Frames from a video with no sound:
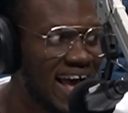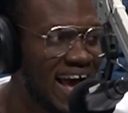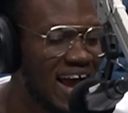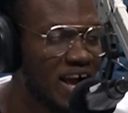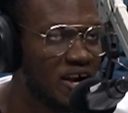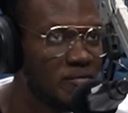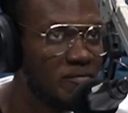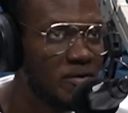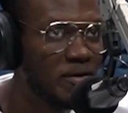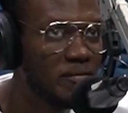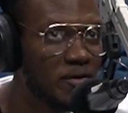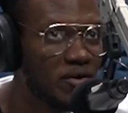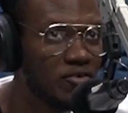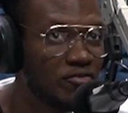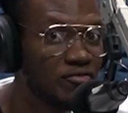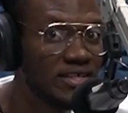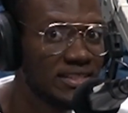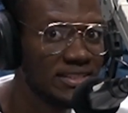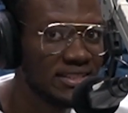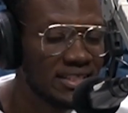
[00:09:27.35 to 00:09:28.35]
I remember
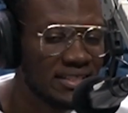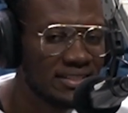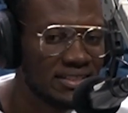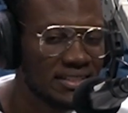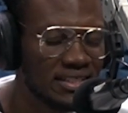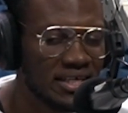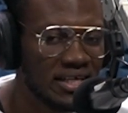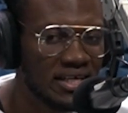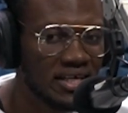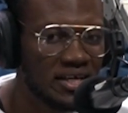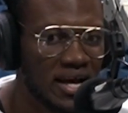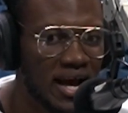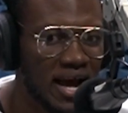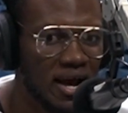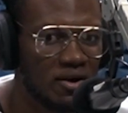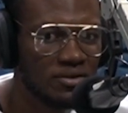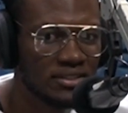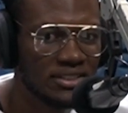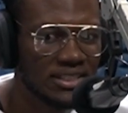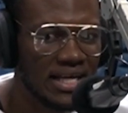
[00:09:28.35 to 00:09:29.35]
recently
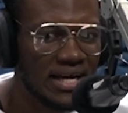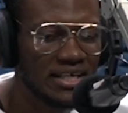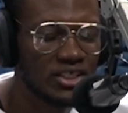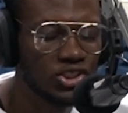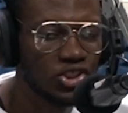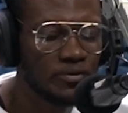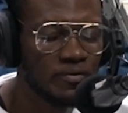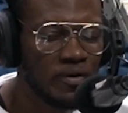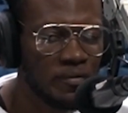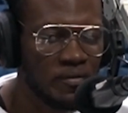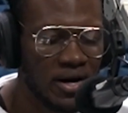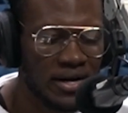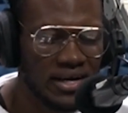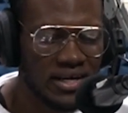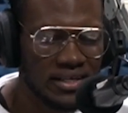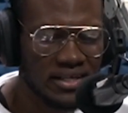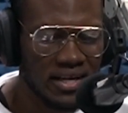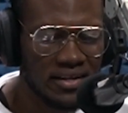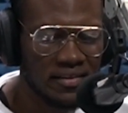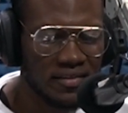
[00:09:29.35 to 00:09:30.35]
I was at the
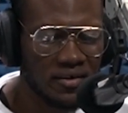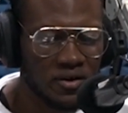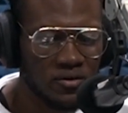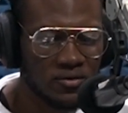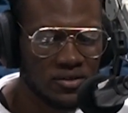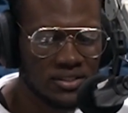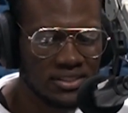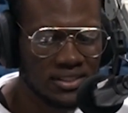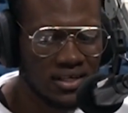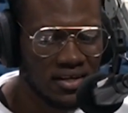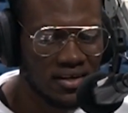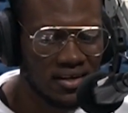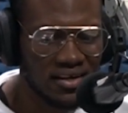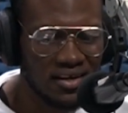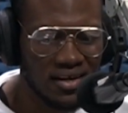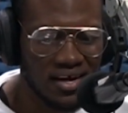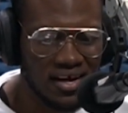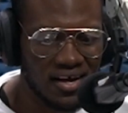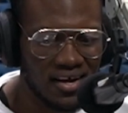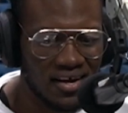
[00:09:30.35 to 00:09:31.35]
supermarket and there was
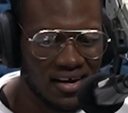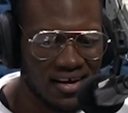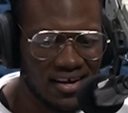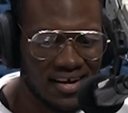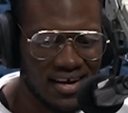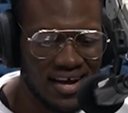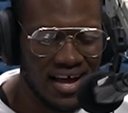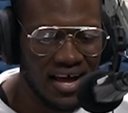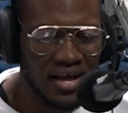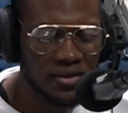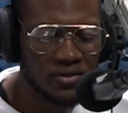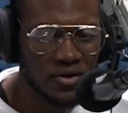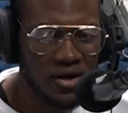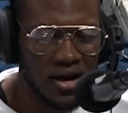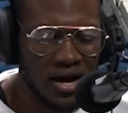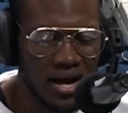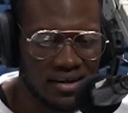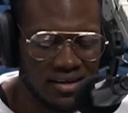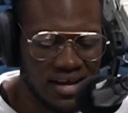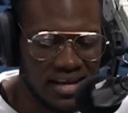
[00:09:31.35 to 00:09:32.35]
a
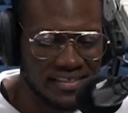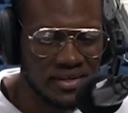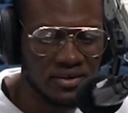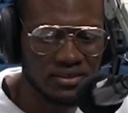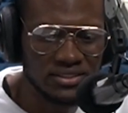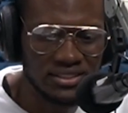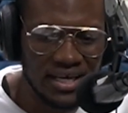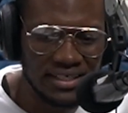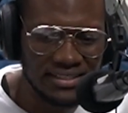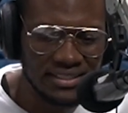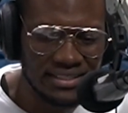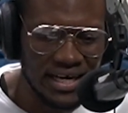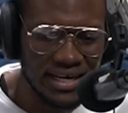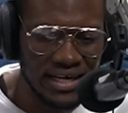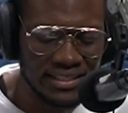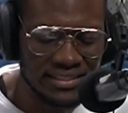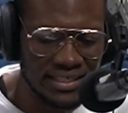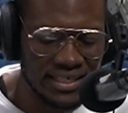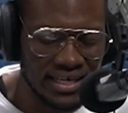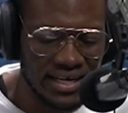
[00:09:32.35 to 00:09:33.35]
I think it was
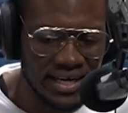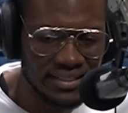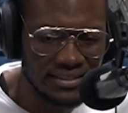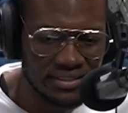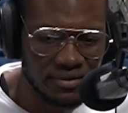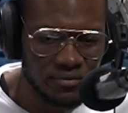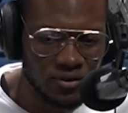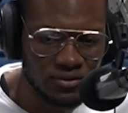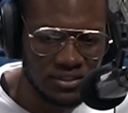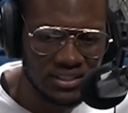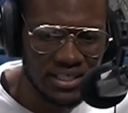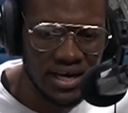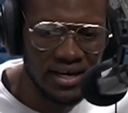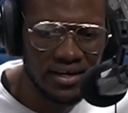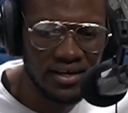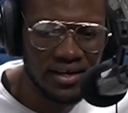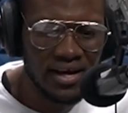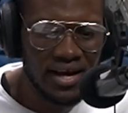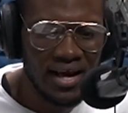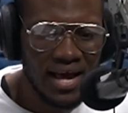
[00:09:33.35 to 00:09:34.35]
standing at an ATM
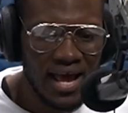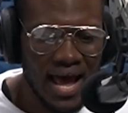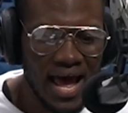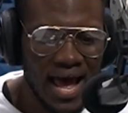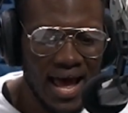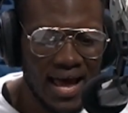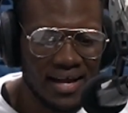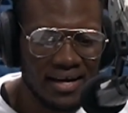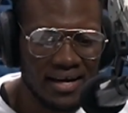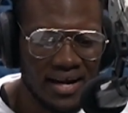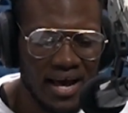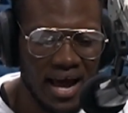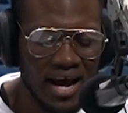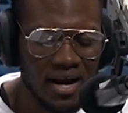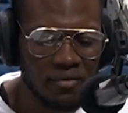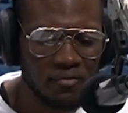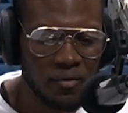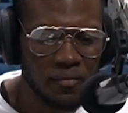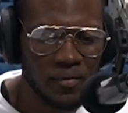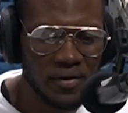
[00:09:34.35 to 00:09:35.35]
outside. And I
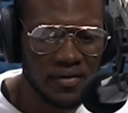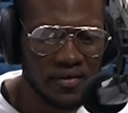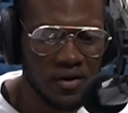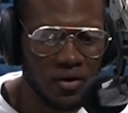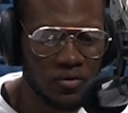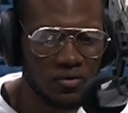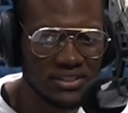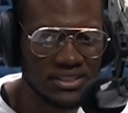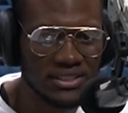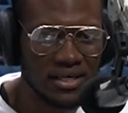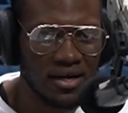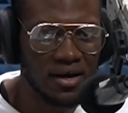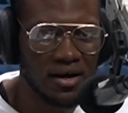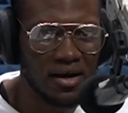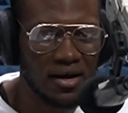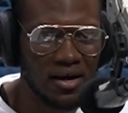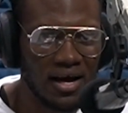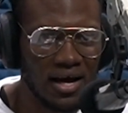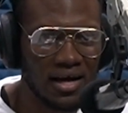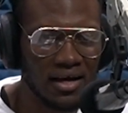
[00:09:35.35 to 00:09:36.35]
remember there was
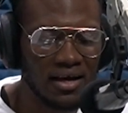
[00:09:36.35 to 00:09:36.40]
a